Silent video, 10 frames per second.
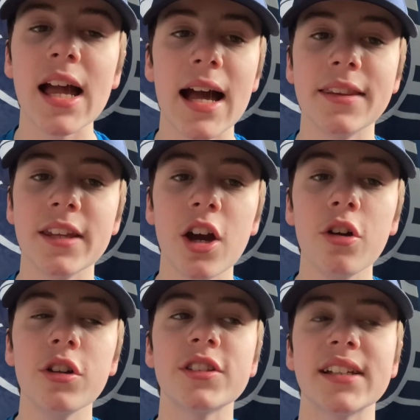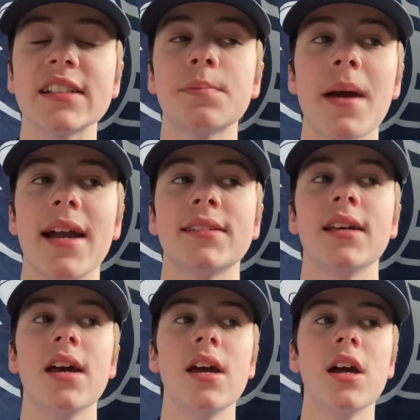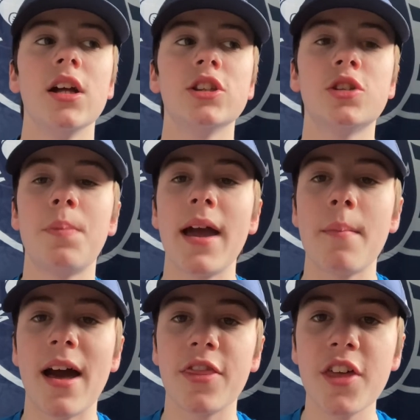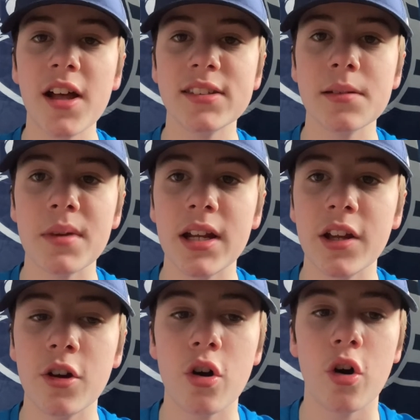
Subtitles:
and the owners expect to pay about 30 million